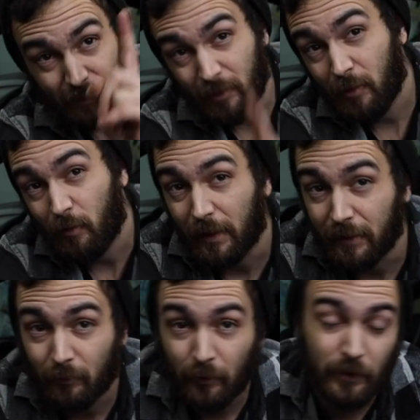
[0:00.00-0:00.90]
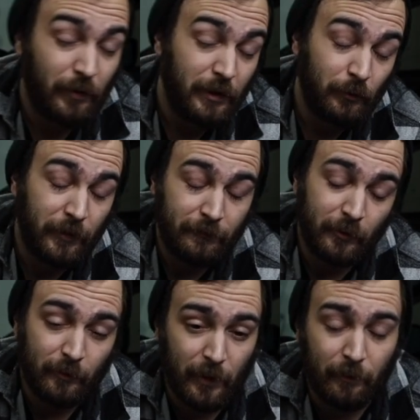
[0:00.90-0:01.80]
then only one. We're only running one
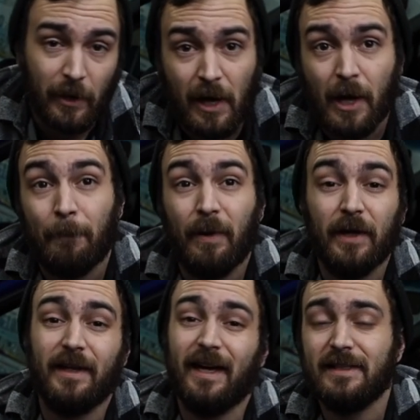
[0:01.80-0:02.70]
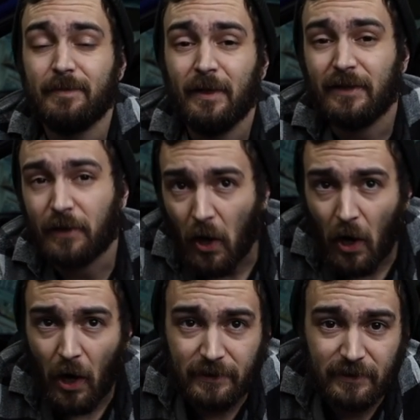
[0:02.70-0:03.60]
fuel pump. But the estimated
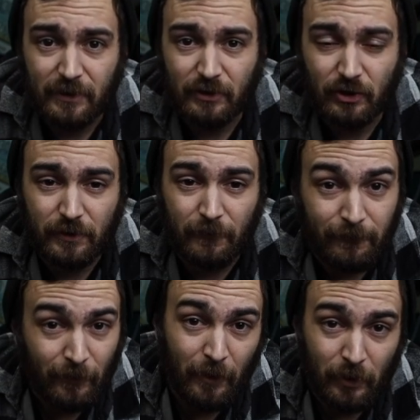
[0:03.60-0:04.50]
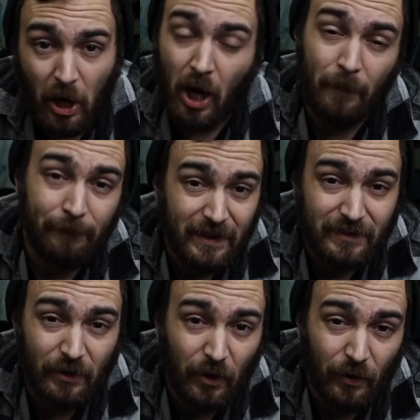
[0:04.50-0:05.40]
cost just from Cobb
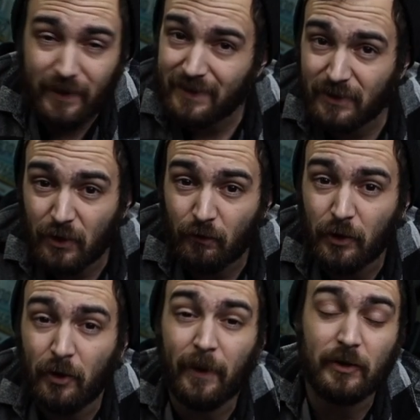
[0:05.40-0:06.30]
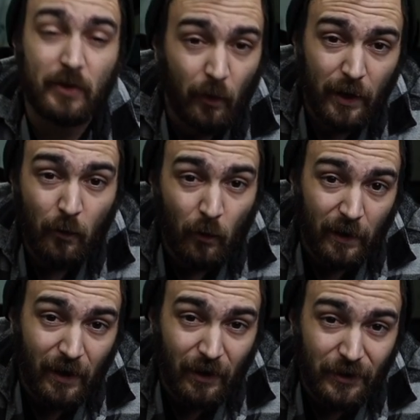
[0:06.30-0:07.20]
based on all this is gonna run you about
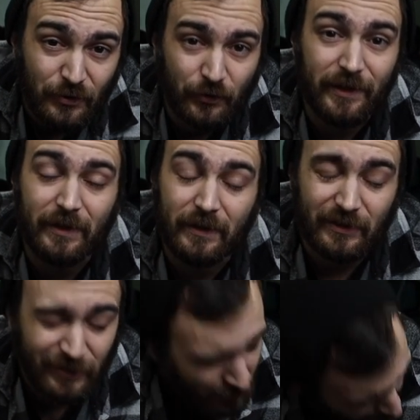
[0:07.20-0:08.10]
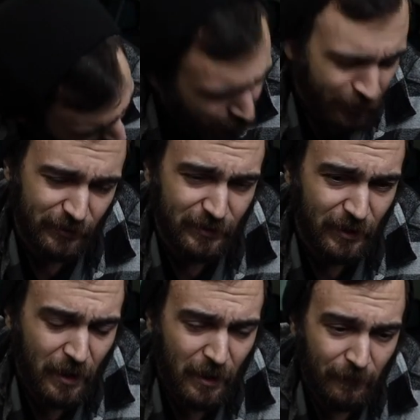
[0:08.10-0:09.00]
$2,100
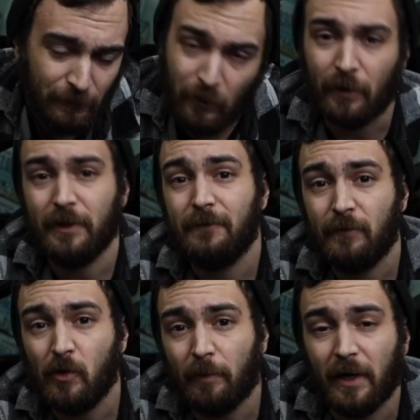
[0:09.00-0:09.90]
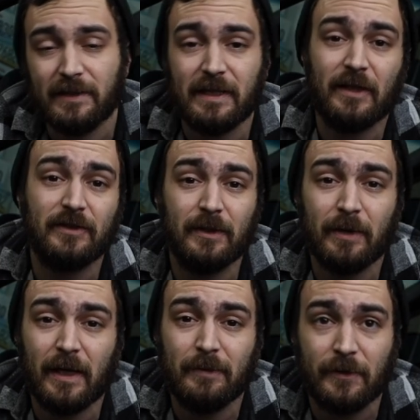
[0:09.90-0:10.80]
for all these fuel mods. Now,
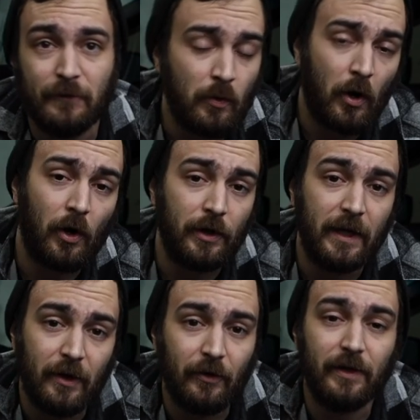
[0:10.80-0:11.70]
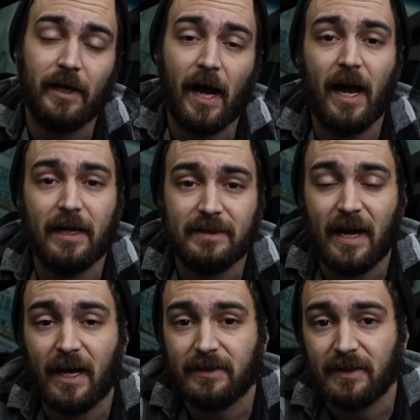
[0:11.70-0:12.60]
sometimes if you are in an area that has
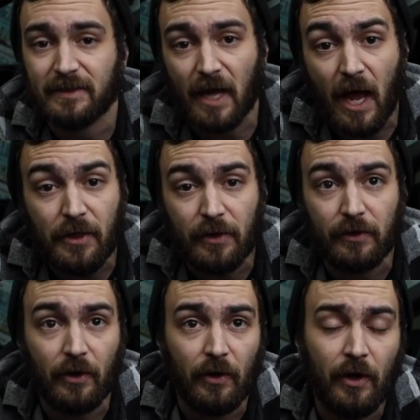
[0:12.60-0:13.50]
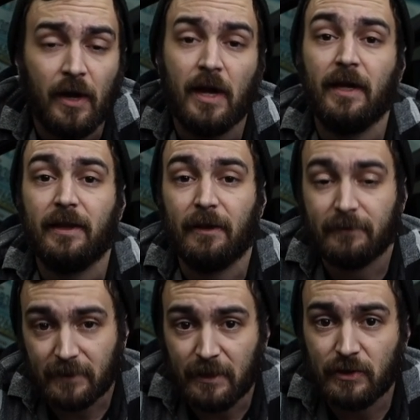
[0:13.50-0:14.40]
access to ethanol,
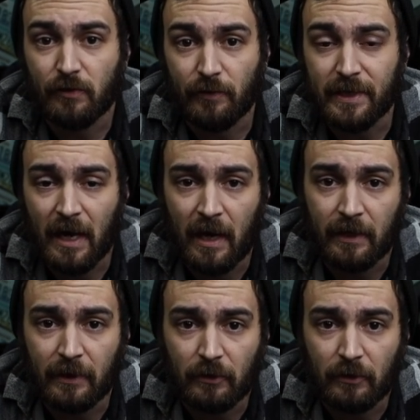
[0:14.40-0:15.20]
that stage three can